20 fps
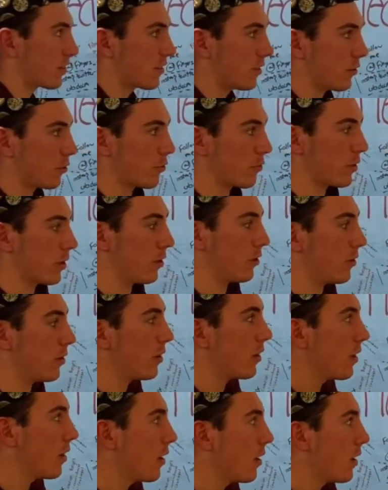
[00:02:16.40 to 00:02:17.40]
the Silk
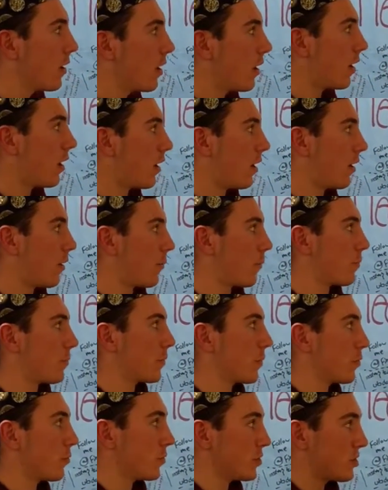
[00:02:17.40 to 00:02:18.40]
Road,
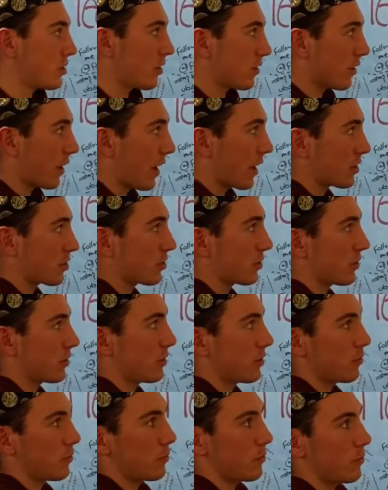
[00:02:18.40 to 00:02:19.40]
which is
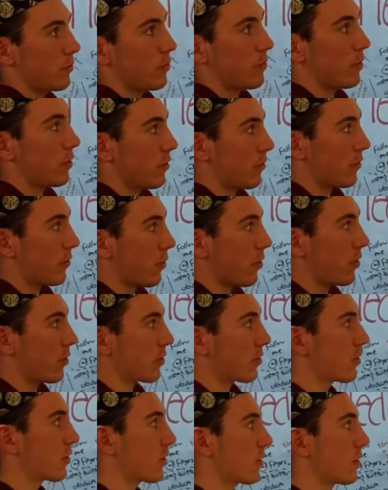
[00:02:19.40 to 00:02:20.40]
actually the
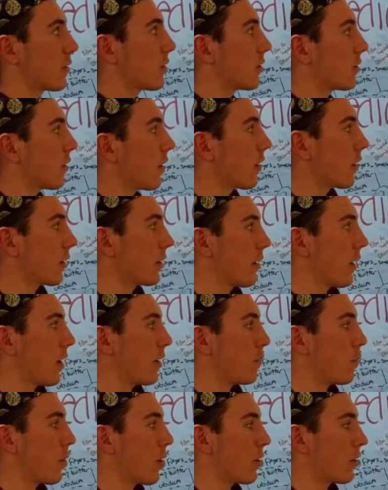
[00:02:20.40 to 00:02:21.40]
first
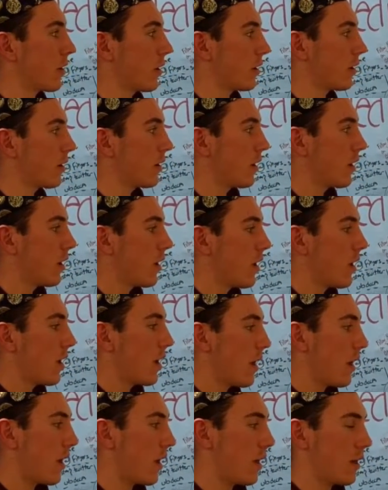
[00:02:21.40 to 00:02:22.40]
darknet market.
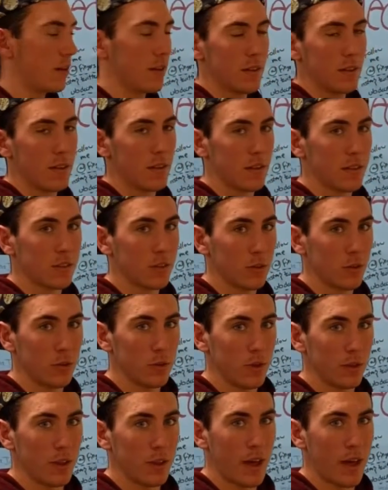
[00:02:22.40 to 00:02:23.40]
And they
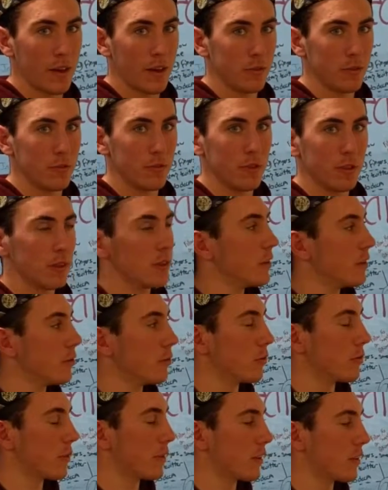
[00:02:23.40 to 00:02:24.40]
sold a lot of
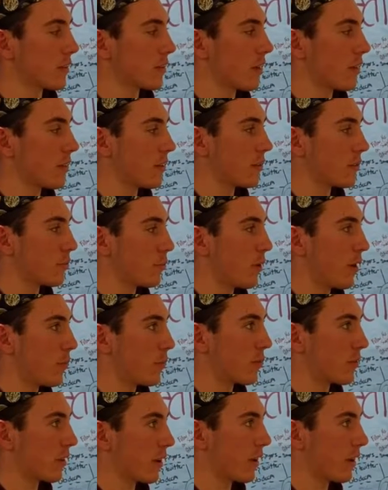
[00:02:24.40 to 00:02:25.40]
illegal things on this
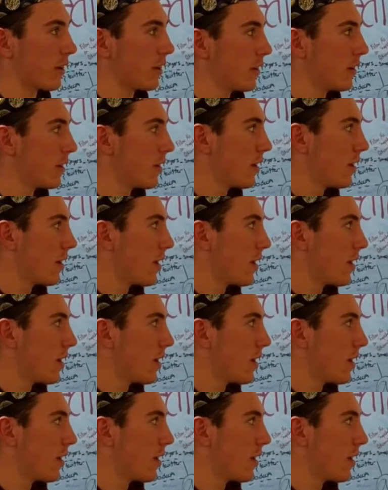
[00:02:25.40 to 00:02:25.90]
website,